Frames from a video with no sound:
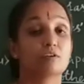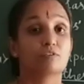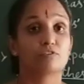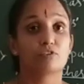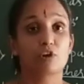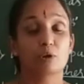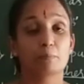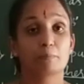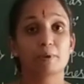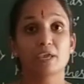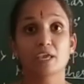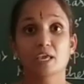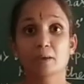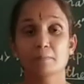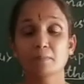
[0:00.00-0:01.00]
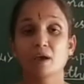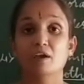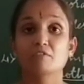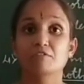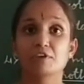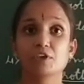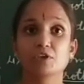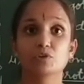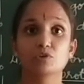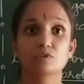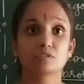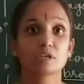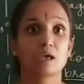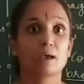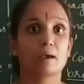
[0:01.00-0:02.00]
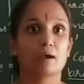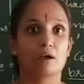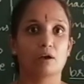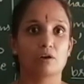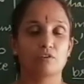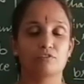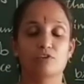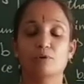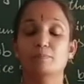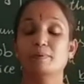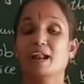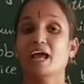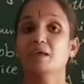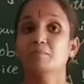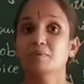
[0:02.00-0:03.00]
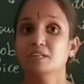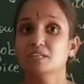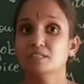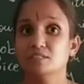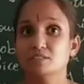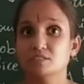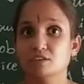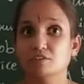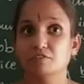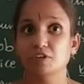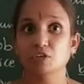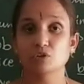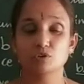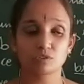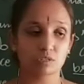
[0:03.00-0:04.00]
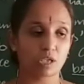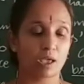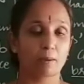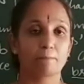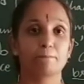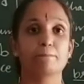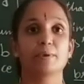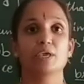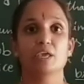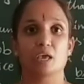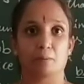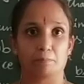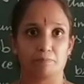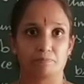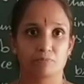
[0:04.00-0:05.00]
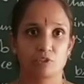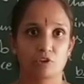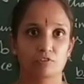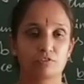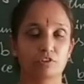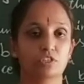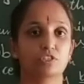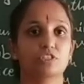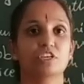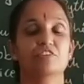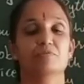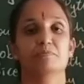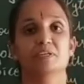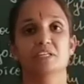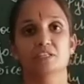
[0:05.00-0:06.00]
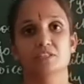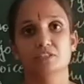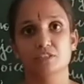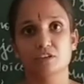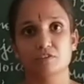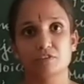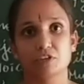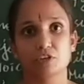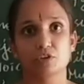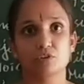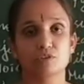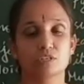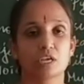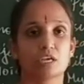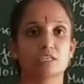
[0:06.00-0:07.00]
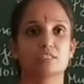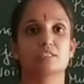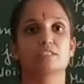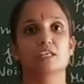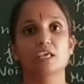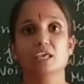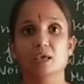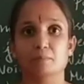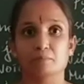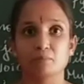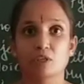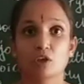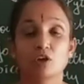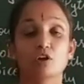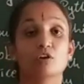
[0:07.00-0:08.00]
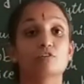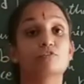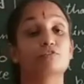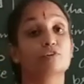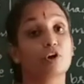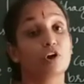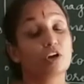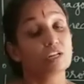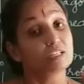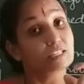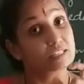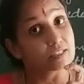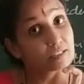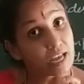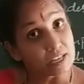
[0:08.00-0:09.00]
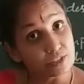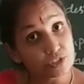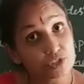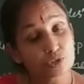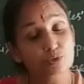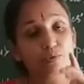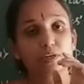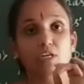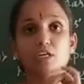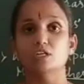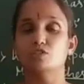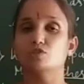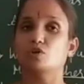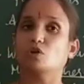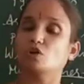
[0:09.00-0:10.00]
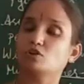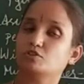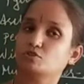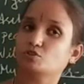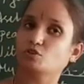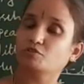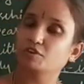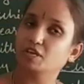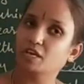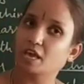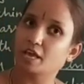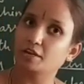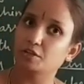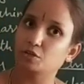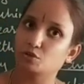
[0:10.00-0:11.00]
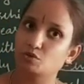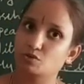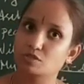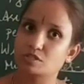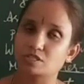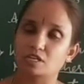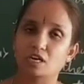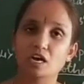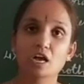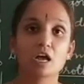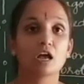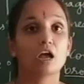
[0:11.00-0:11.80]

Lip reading: For PM we use, for Prime Minister we use PM. For Chief Minister we use CM. For such words also we can use the